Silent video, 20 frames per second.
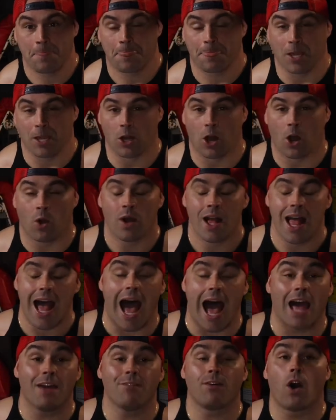You know,
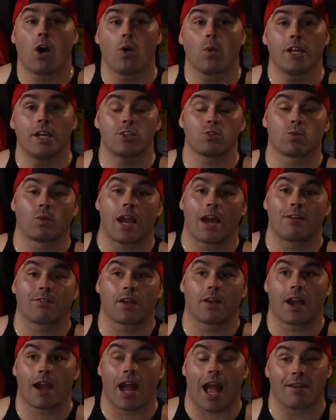I've always, whenever
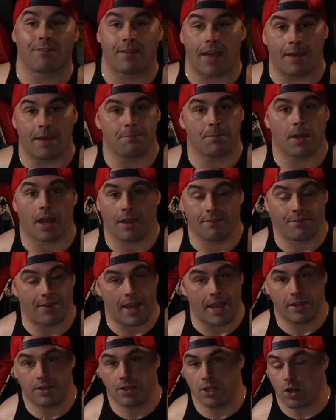I've had, I've
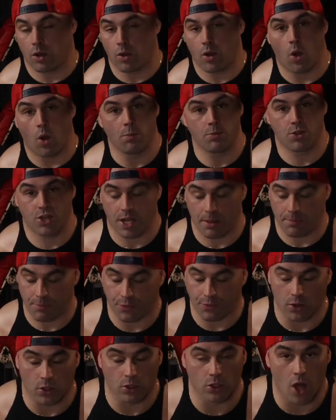had, you know, home gym
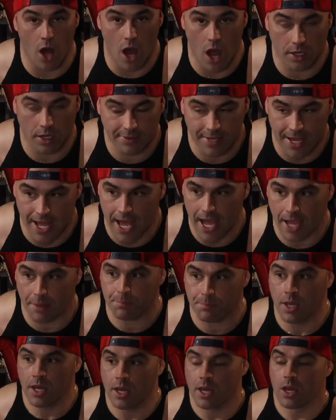for a long
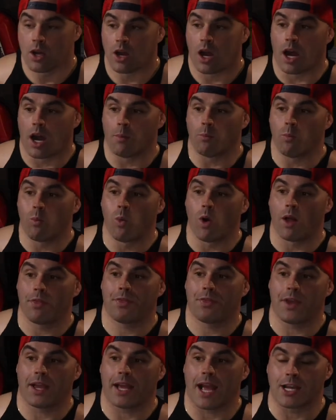time. Um, one
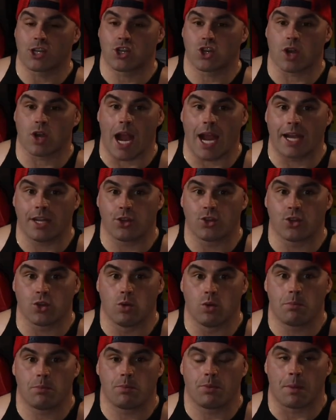thing I try to
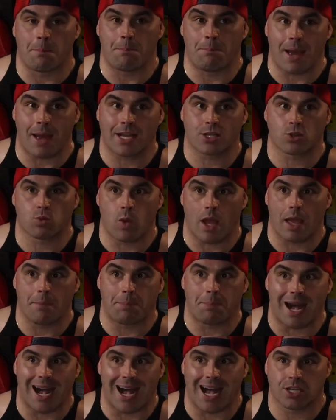do the best way
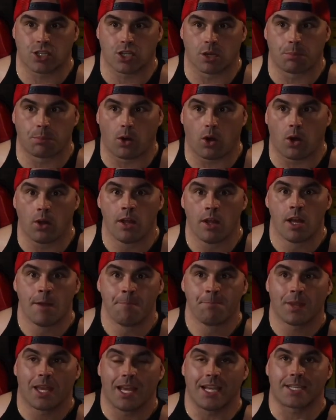possible
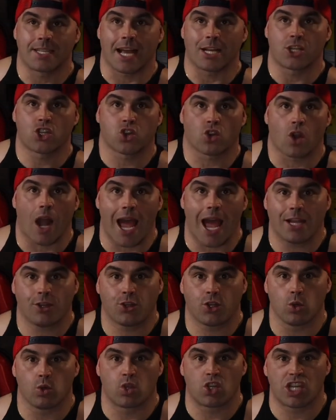is I try
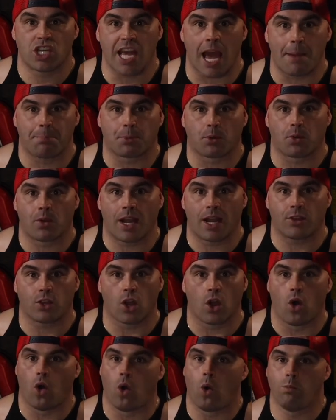to separate
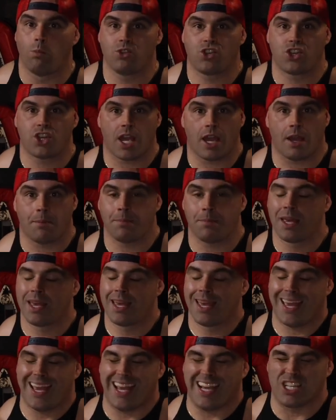the home gym
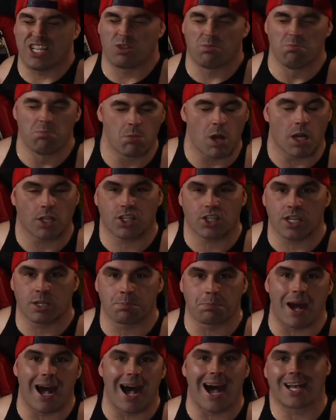as much as
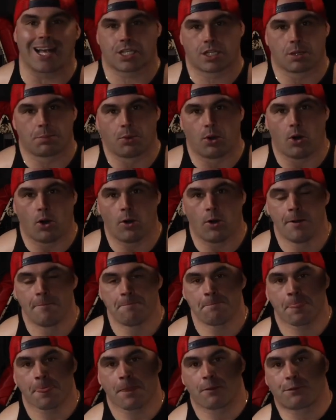possible
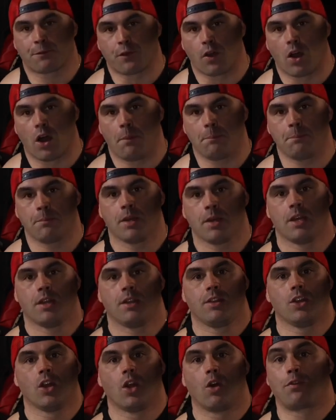from,
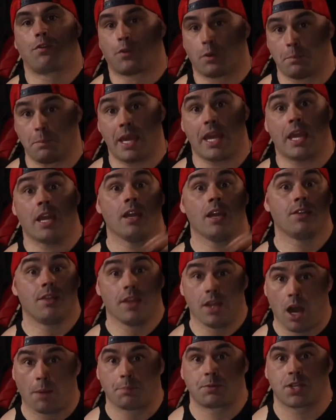you know, for me,
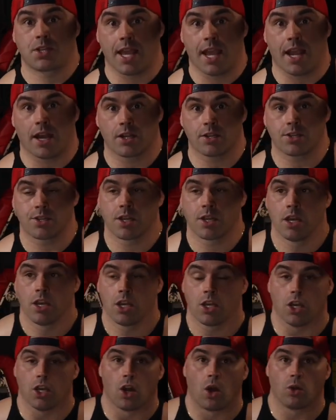the upstairs.
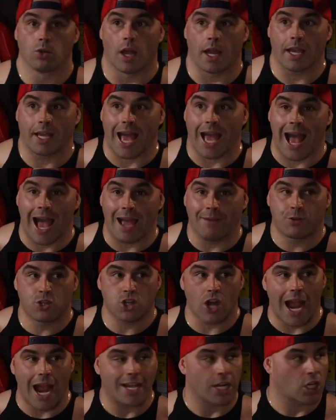You know, like I've
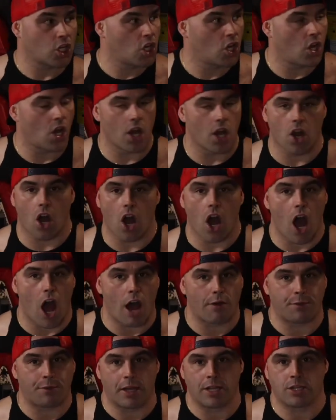tried to cut
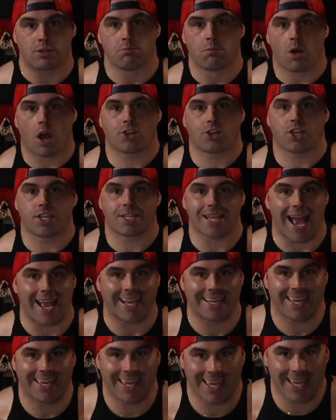off as much as
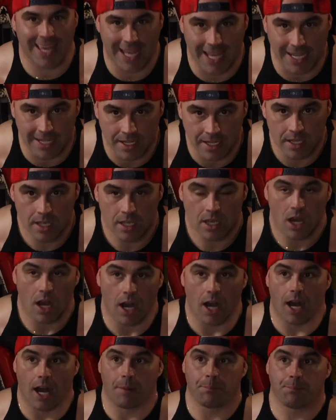I can
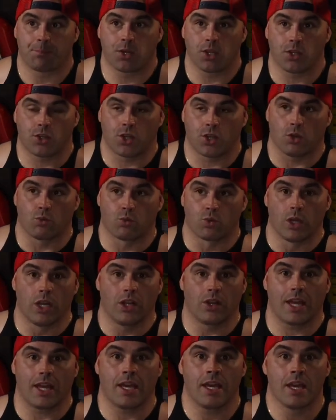um, to, to
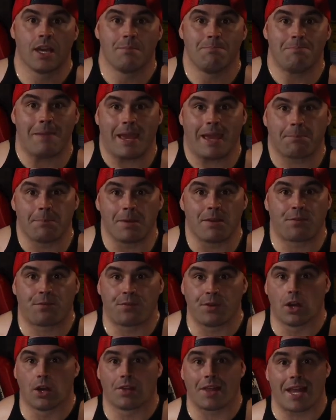really make me
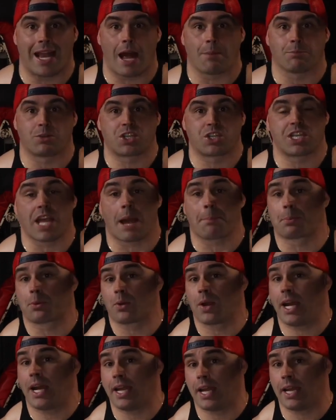feel that I'm
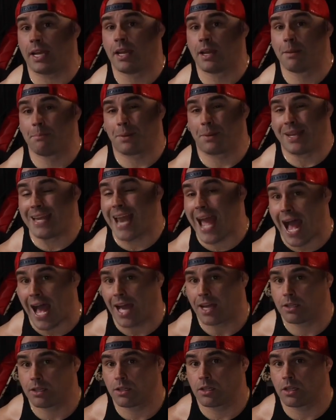separated, but not.